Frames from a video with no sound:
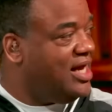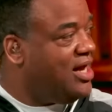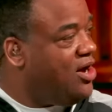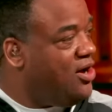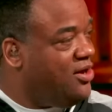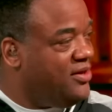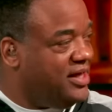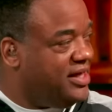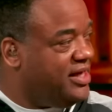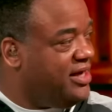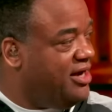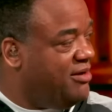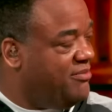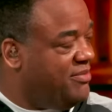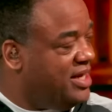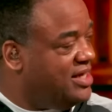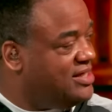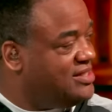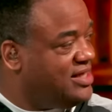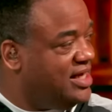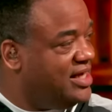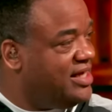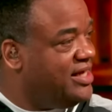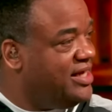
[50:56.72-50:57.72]
All they care about
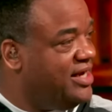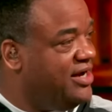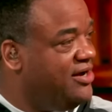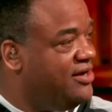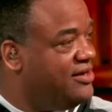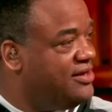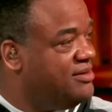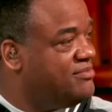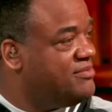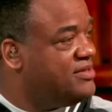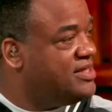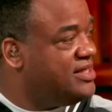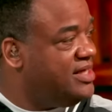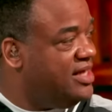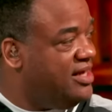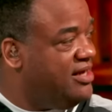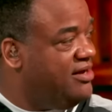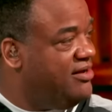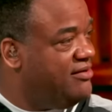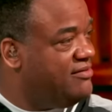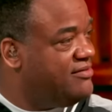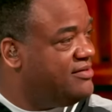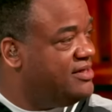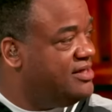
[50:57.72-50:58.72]
is taking care of
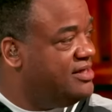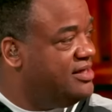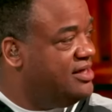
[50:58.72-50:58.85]
themselves.